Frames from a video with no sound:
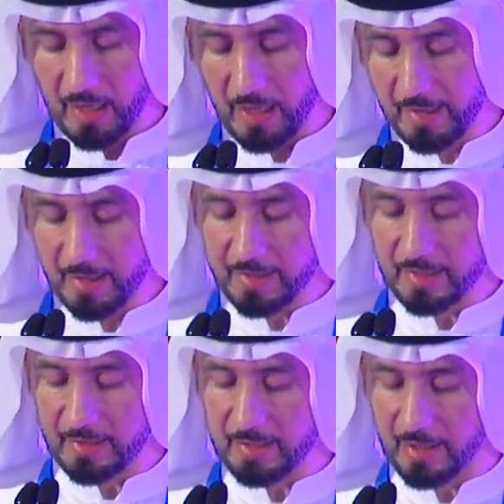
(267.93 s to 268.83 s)
Ladies
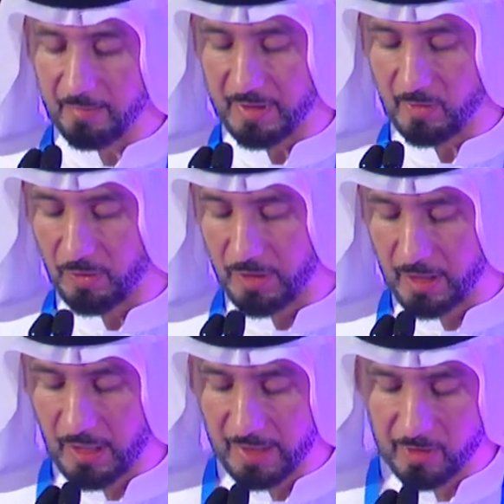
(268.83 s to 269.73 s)
and gentlemen, with
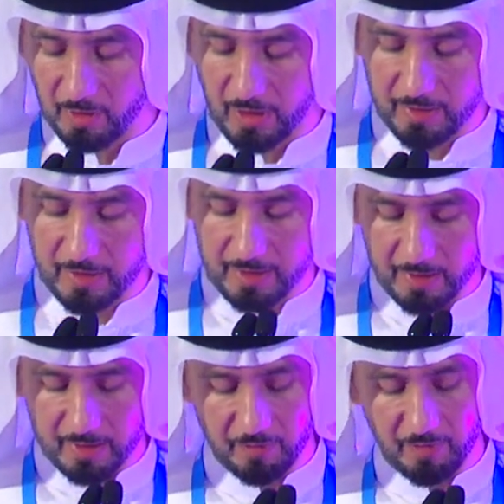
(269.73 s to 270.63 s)
regard to the
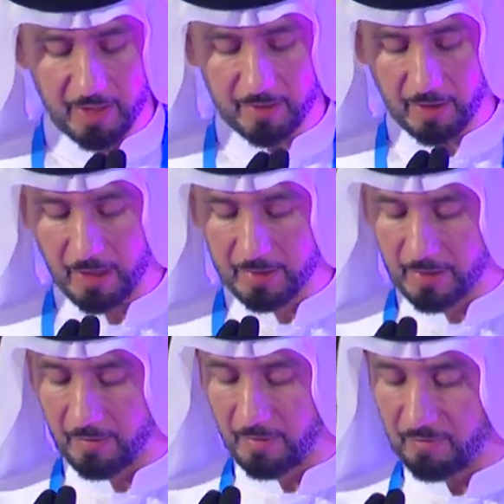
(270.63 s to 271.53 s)
legislative and
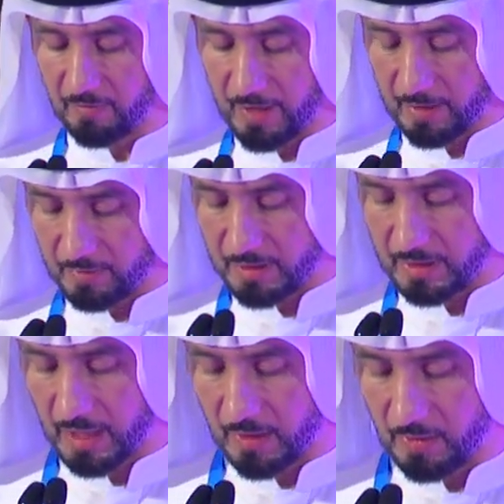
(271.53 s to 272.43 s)
regulatory environment,
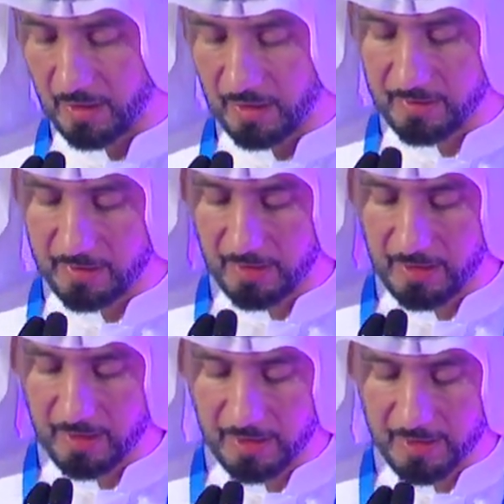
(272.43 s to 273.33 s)
our
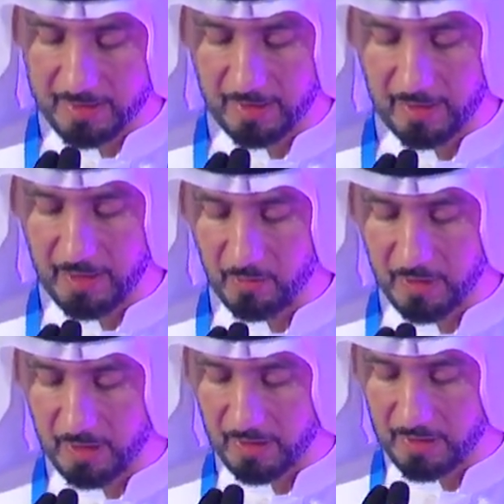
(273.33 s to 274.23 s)
country recently
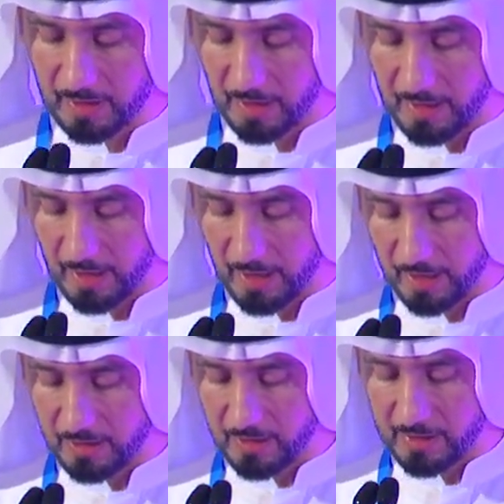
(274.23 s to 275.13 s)
witnessed the
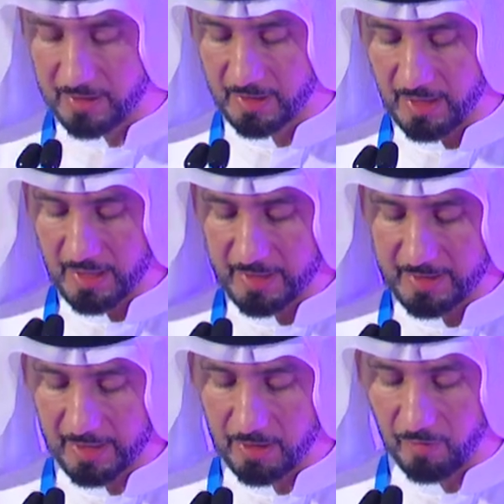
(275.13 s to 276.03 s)
largest
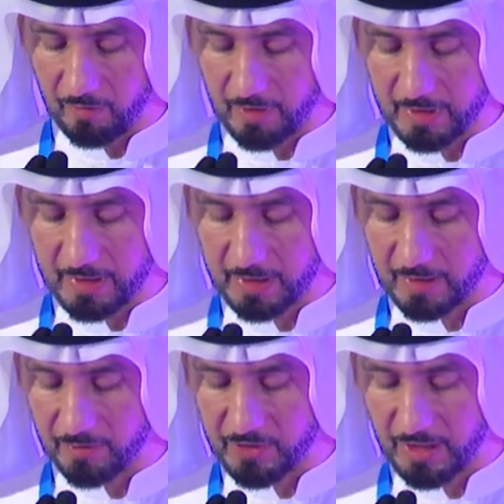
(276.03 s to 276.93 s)
set of
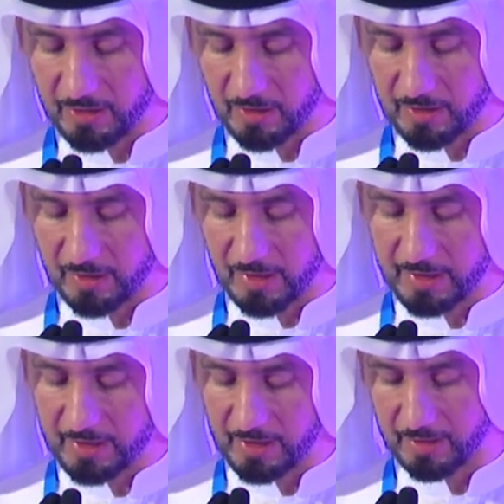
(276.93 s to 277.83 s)
legislative changes in
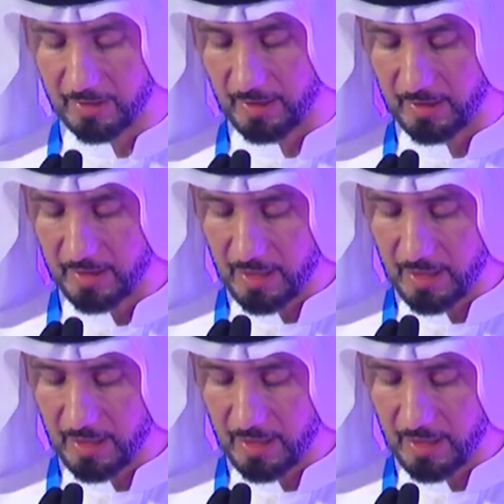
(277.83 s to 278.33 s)
its history.